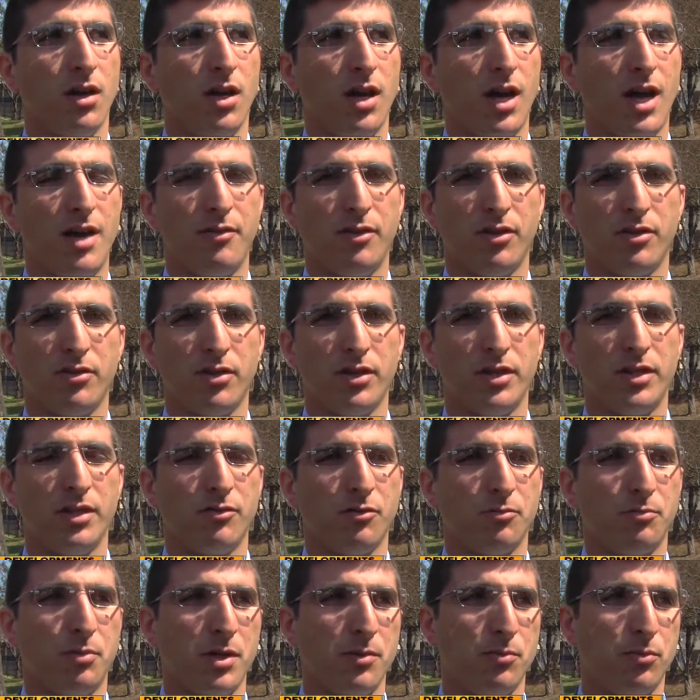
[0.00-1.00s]
Uh, obviously,
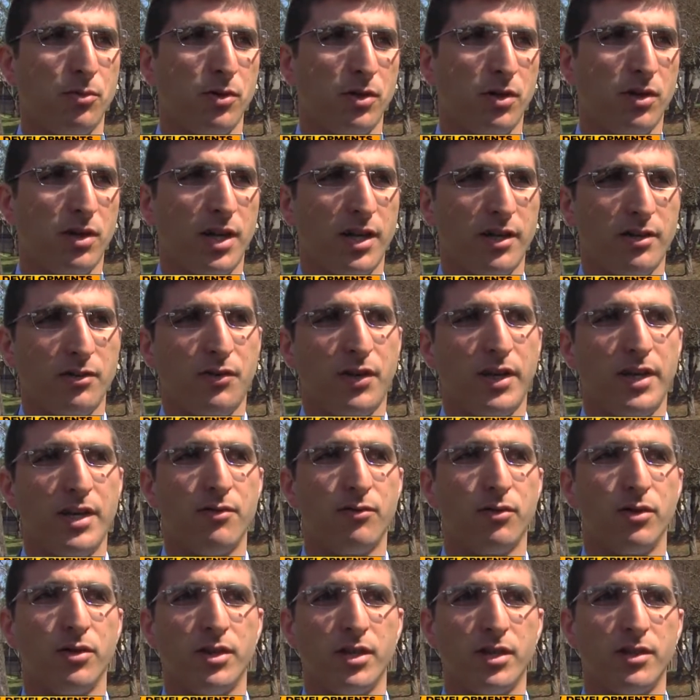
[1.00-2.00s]
different people would classify
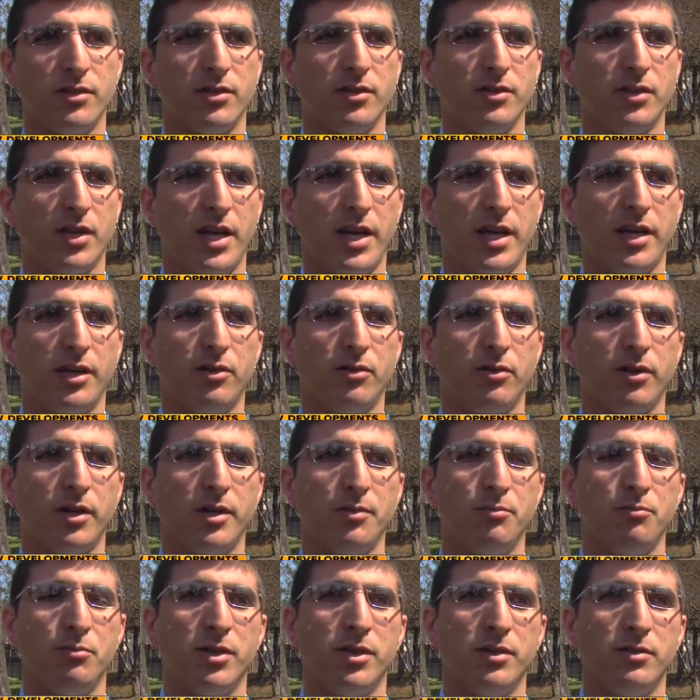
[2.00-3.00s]
different things as a hate
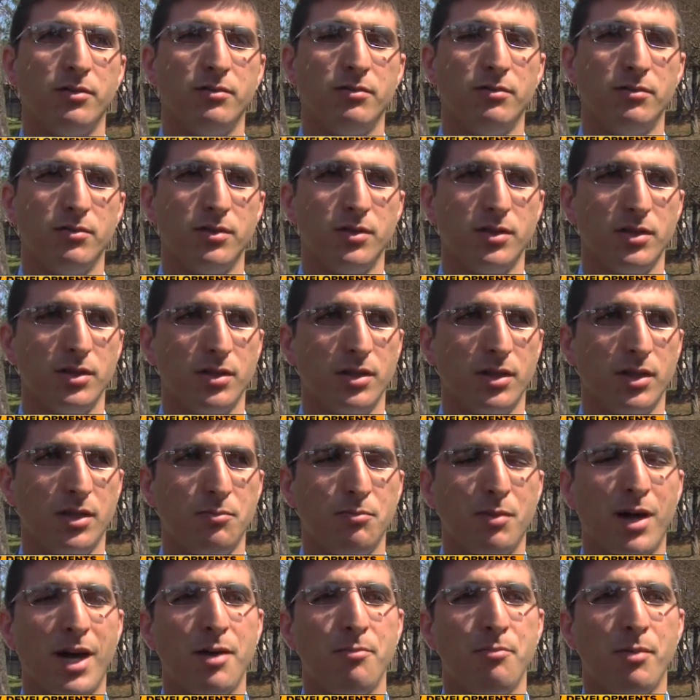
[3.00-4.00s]
crime, but
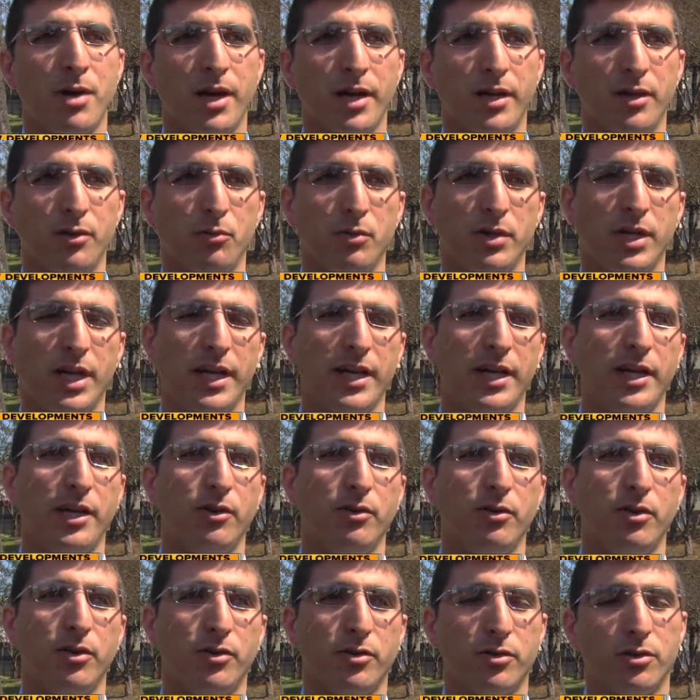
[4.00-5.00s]
in my mind, when I
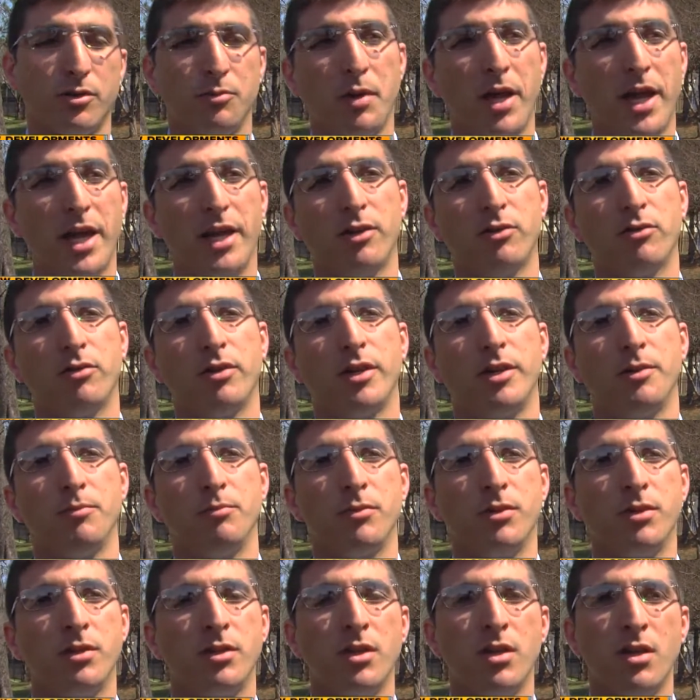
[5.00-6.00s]
hear the term hate
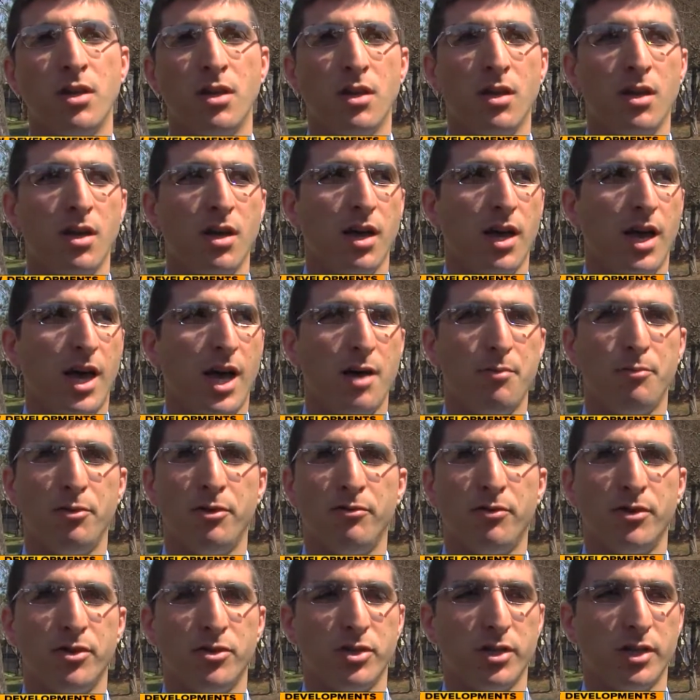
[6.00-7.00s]
crime, I'm
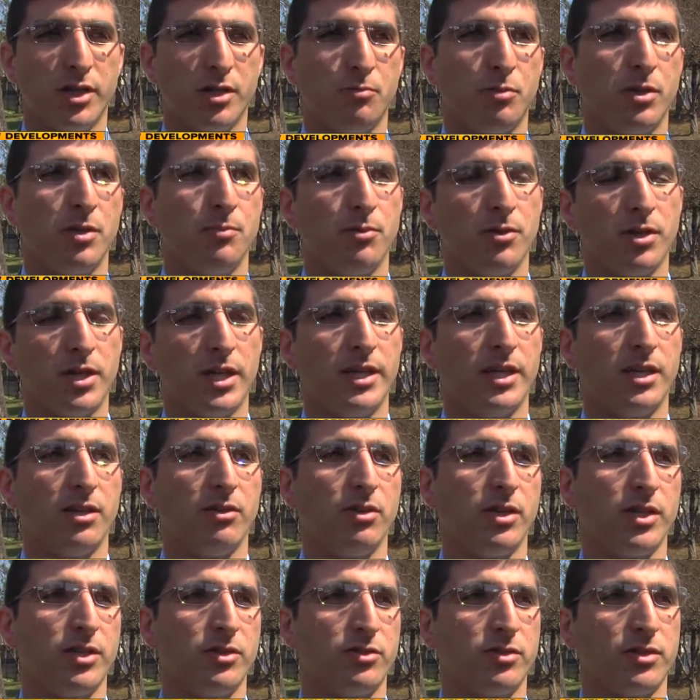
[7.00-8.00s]
envisioning people
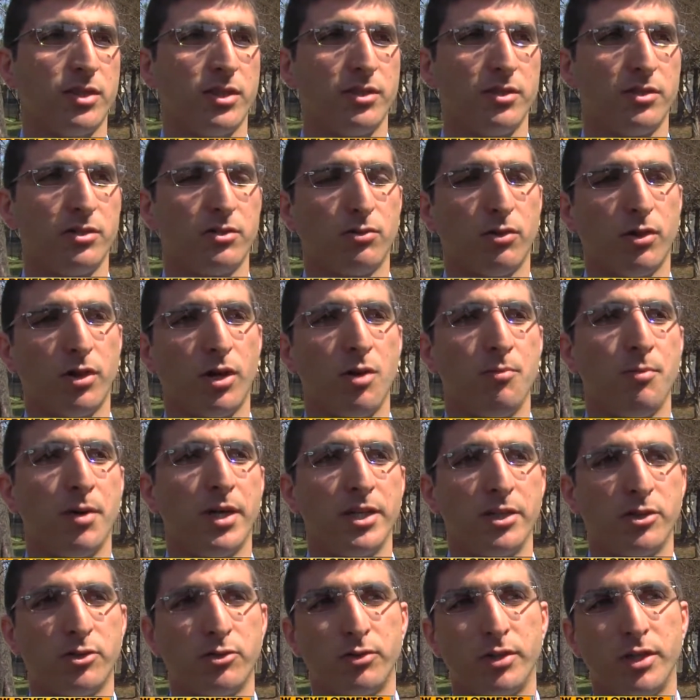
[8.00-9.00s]
getting lynched and strung up
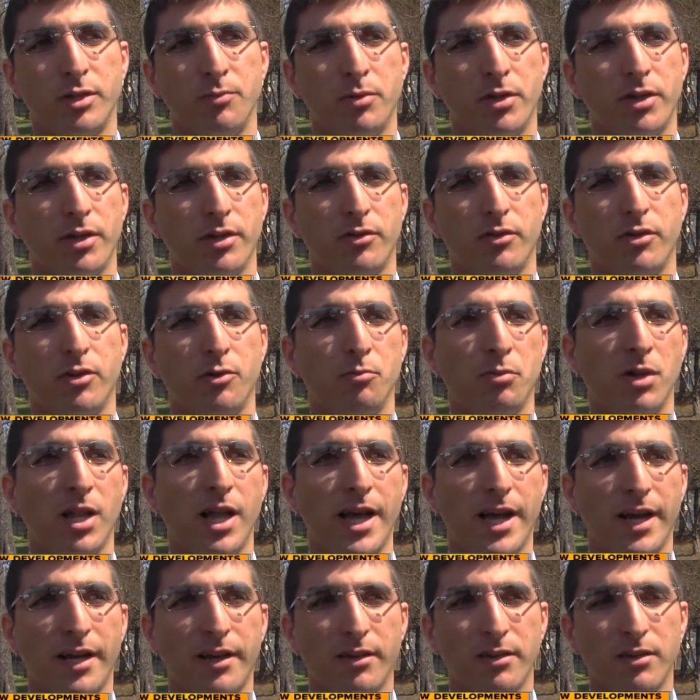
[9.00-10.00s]
on a tree because they're
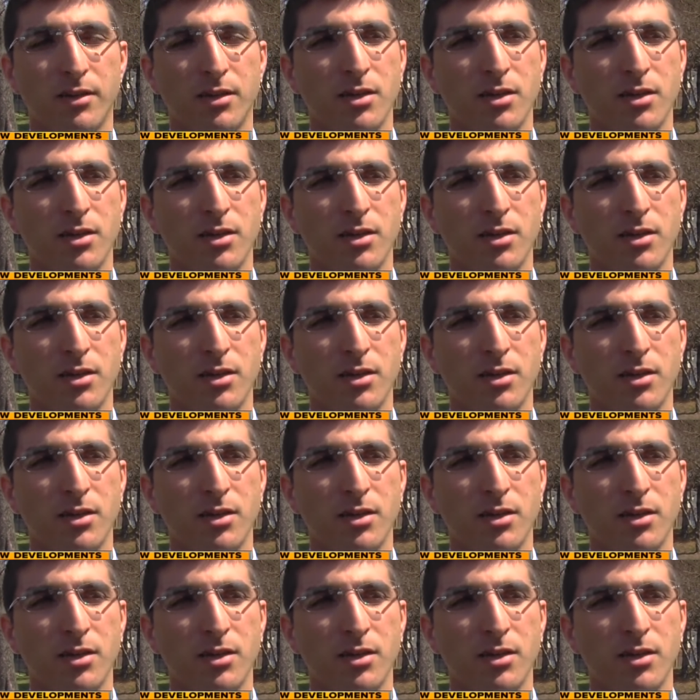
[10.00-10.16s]
black.